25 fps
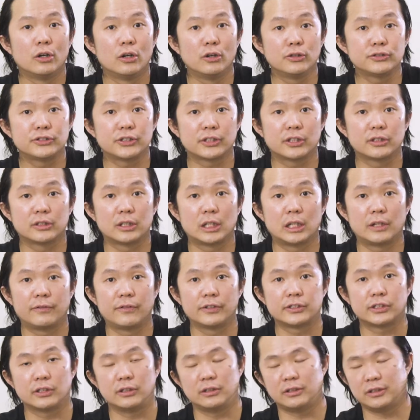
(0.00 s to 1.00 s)
Hostinger
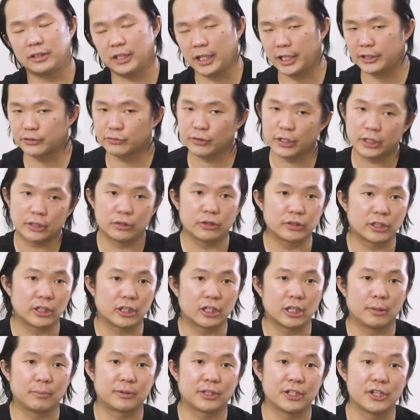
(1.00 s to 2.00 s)
delivers a nice right hook to the
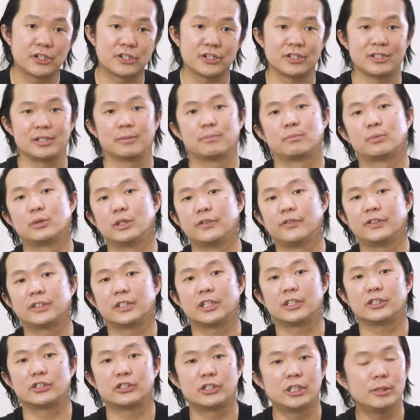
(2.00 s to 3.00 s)
competition, proving
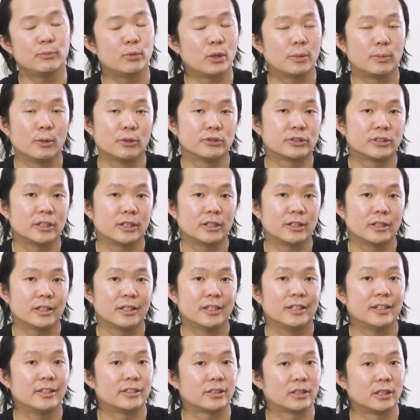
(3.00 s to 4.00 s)
that cheap web hosting
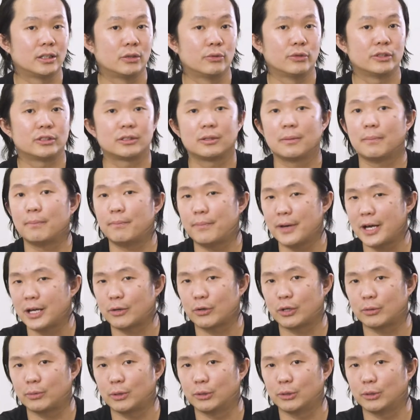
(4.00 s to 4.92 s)
isn't always bad web